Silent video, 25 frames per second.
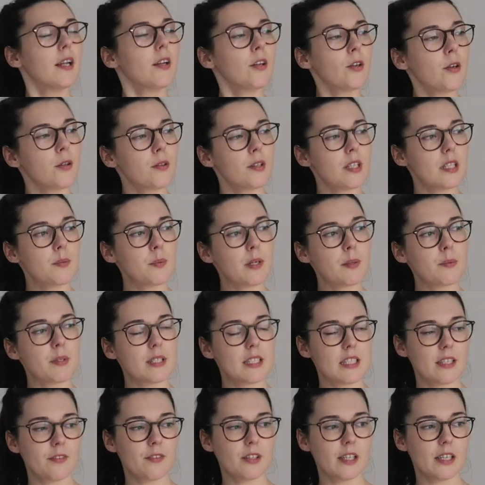No, this one
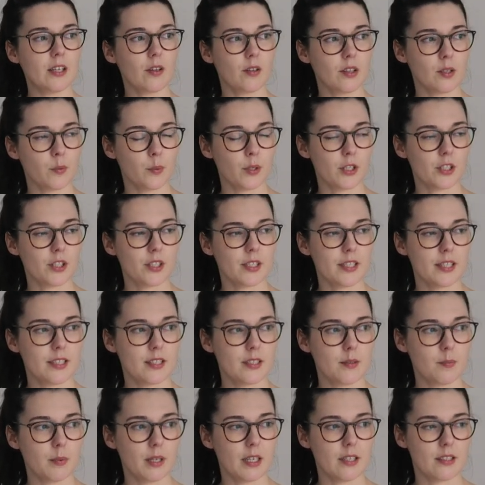was definitely on the wish
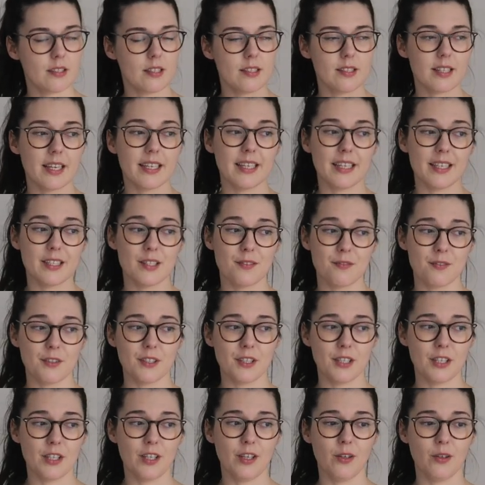list because I was like, it's
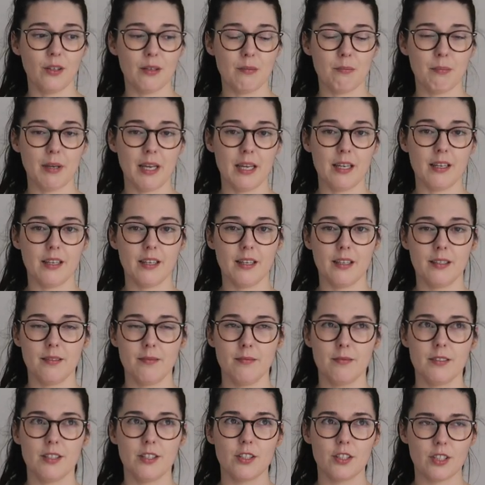very cute and pink.
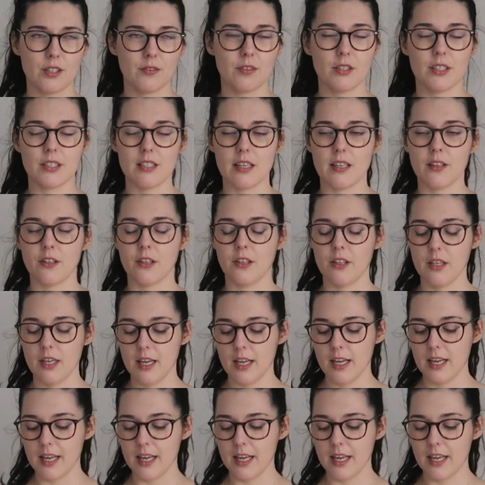It's just very see-through.